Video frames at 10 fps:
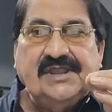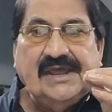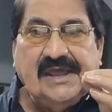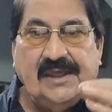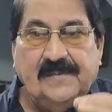
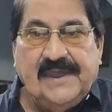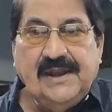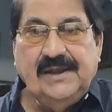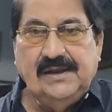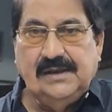
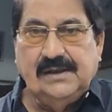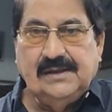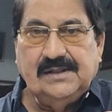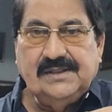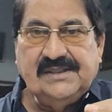
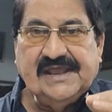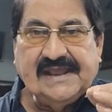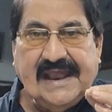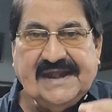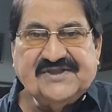
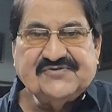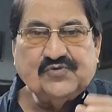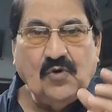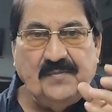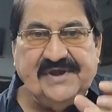they get
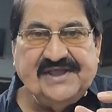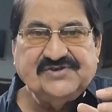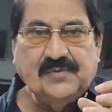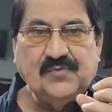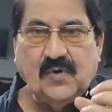some
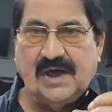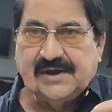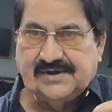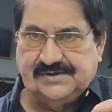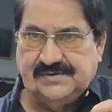days of
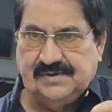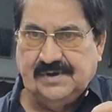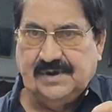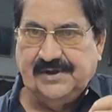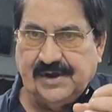work
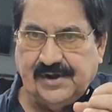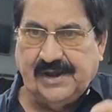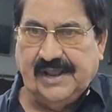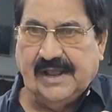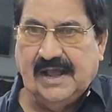under
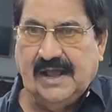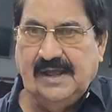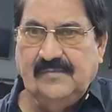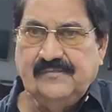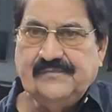
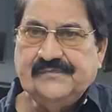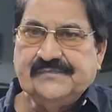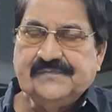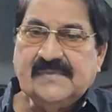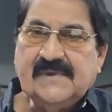Narega,
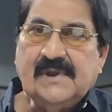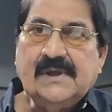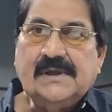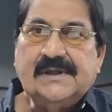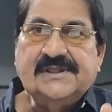
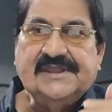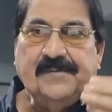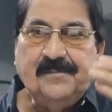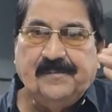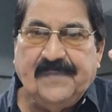
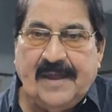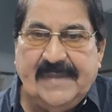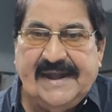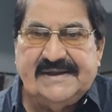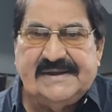the
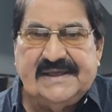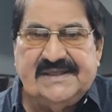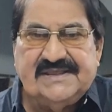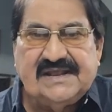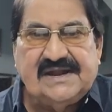payment
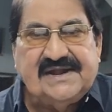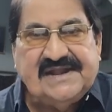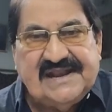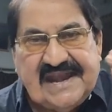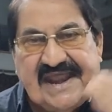is
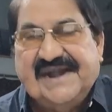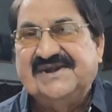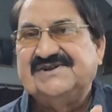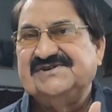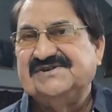
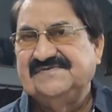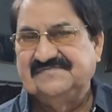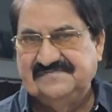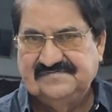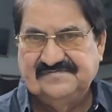delayed.
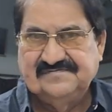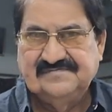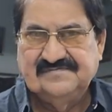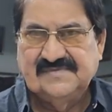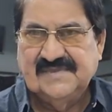
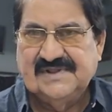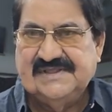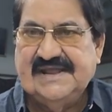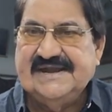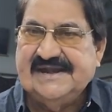
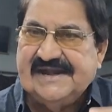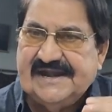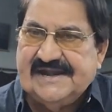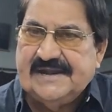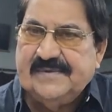They
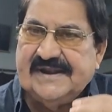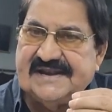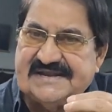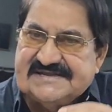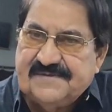didn't
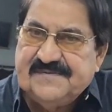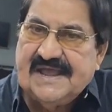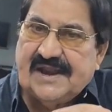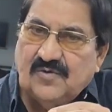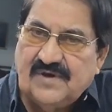even
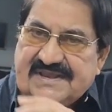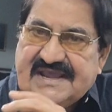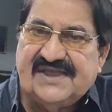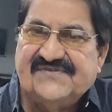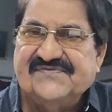receive their
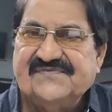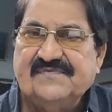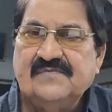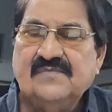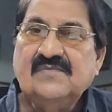wages
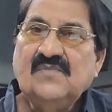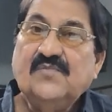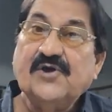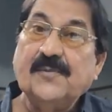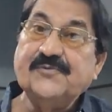
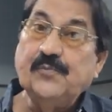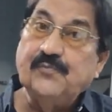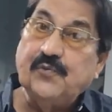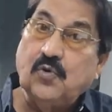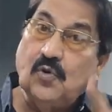for up
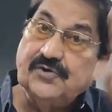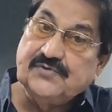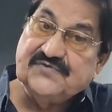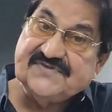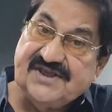to
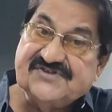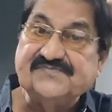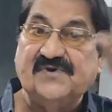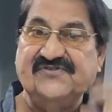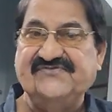4 to
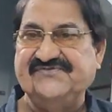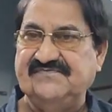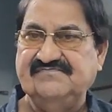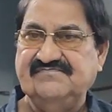6 months.